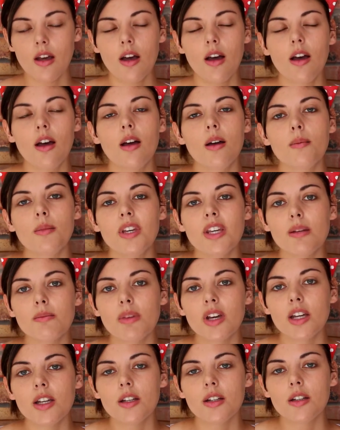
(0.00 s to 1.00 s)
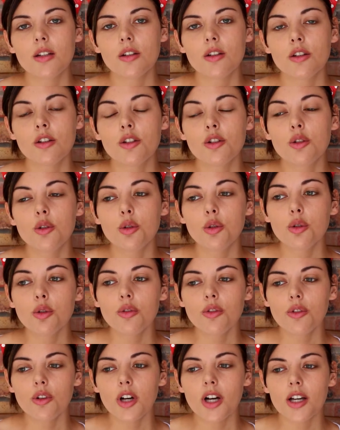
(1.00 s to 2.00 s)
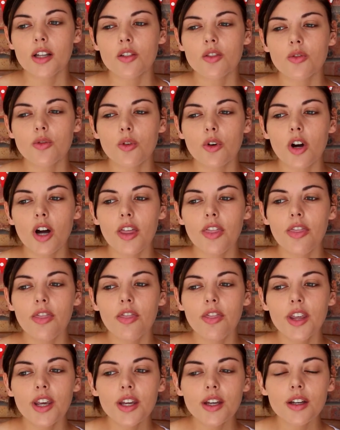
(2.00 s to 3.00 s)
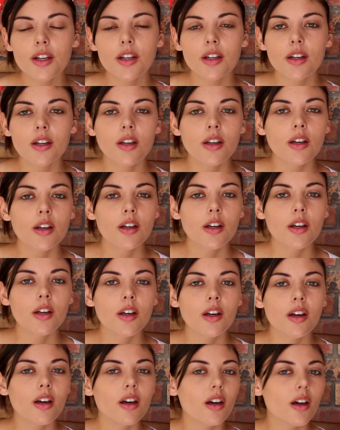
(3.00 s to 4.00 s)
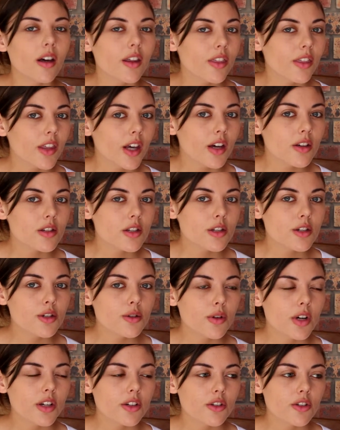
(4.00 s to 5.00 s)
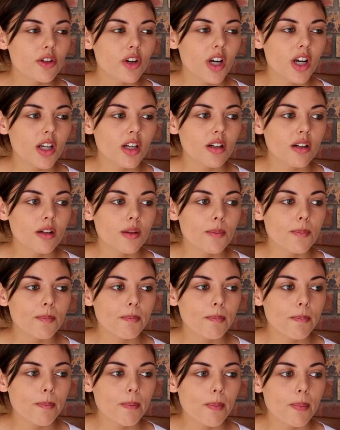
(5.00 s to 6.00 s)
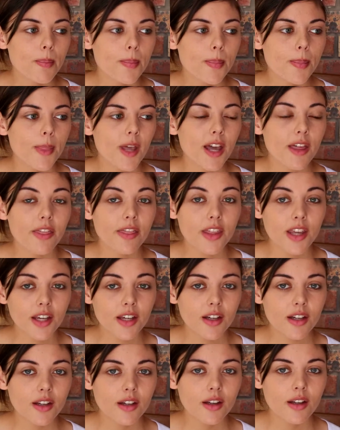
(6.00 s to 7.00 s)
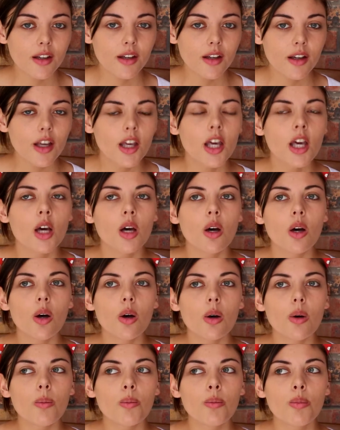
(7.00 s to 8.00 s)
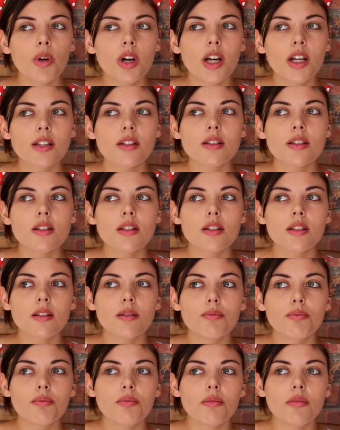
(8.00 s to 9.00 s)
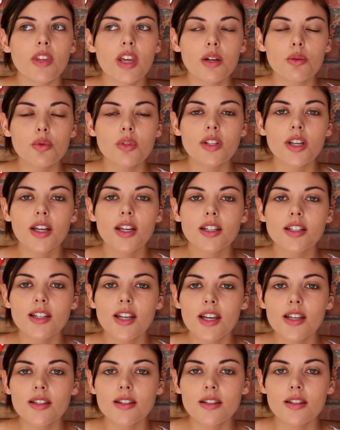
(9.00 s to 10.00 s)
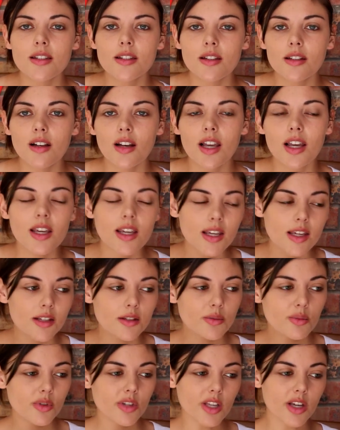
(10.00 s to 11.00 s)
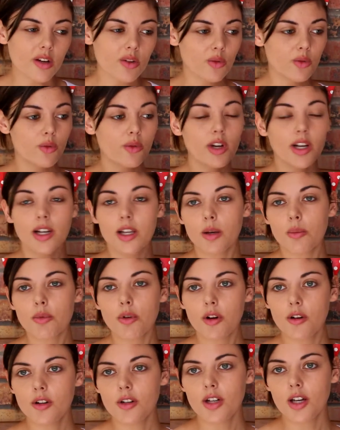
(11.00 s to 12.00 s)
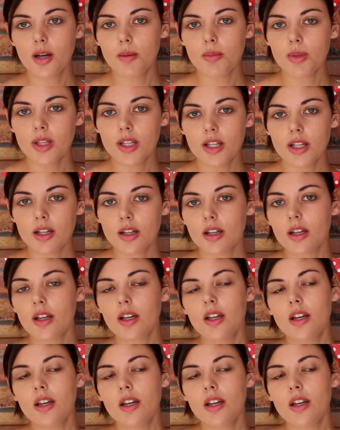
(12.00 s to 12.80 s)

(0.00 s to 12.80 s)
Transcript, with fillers: Um, he made the two for us for, I think, one thousand two hundred rand, I think. But that was like a tester, like his was like really a prototype thing.